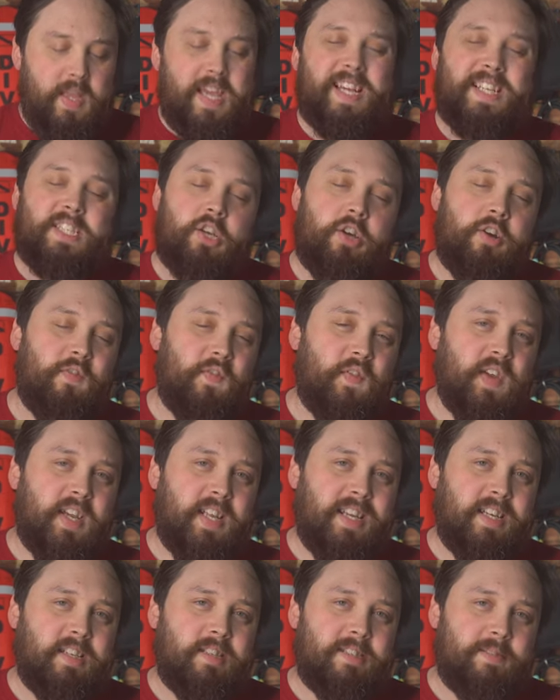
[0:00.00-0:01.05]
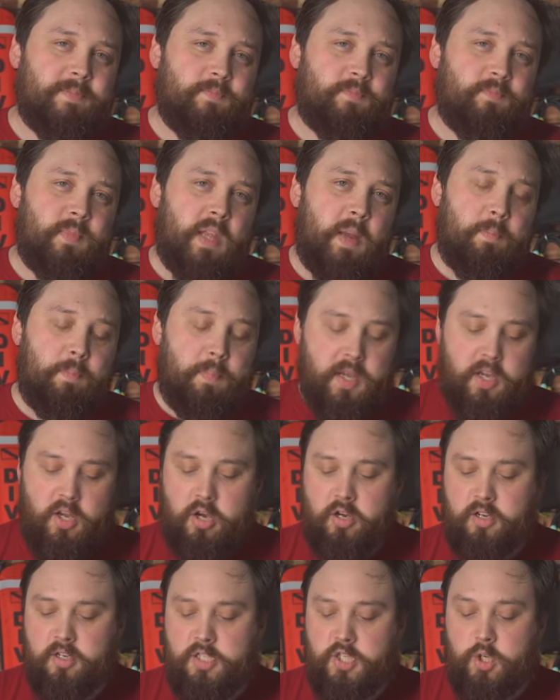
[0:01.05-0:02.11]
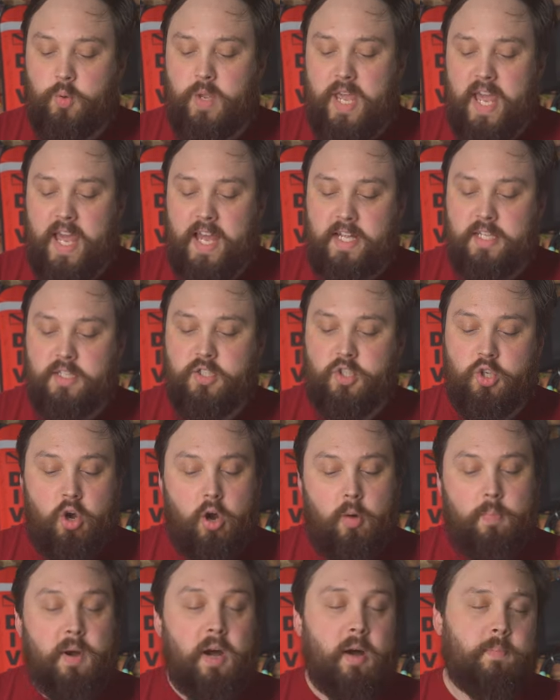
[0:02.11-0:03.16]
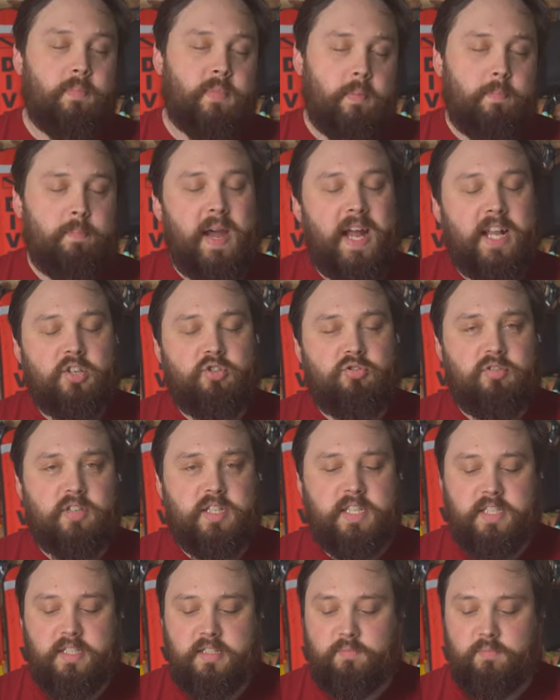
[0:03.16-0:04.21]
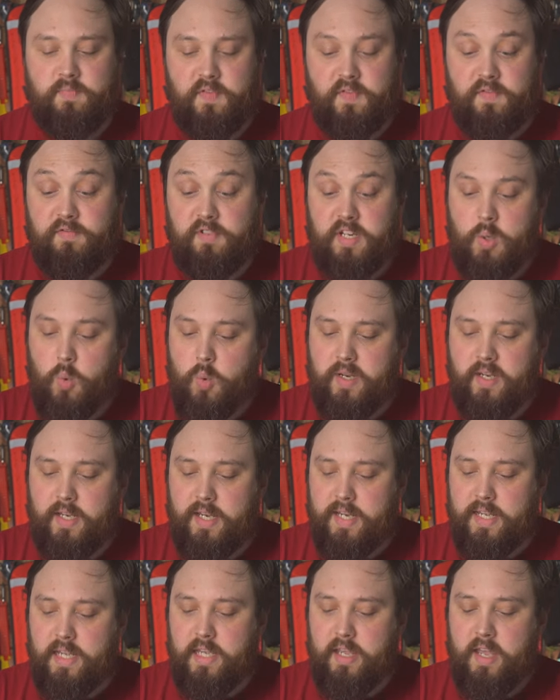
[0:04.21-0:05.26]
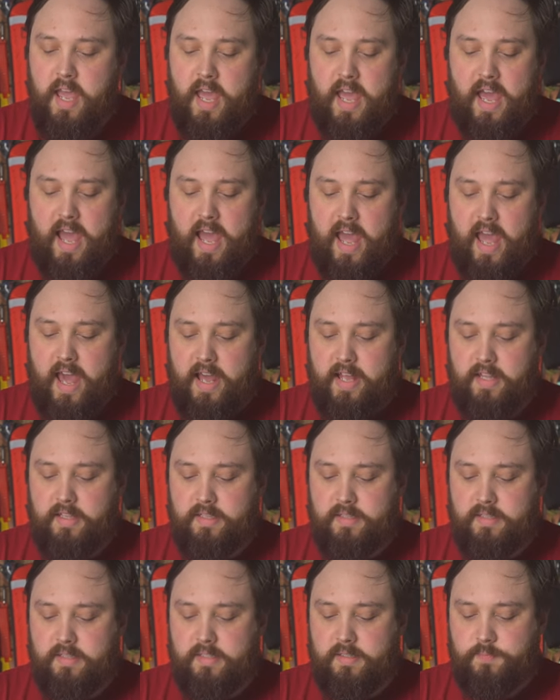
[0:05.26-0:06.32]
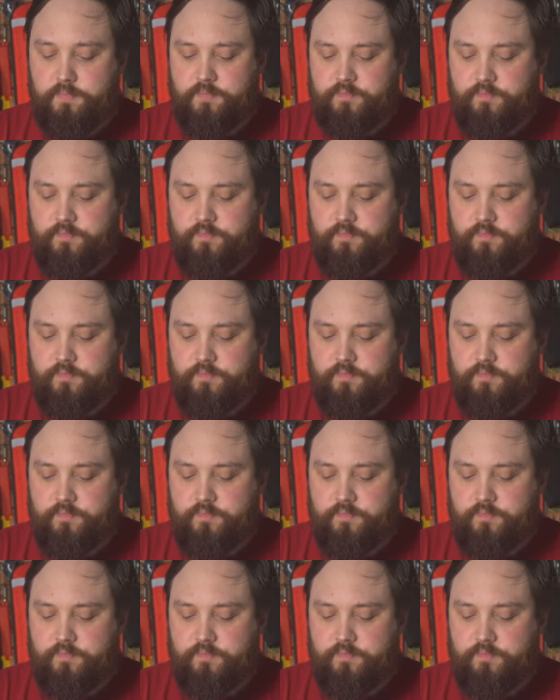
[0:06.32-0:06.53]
it's convenient, because you can top up the batteries frequently and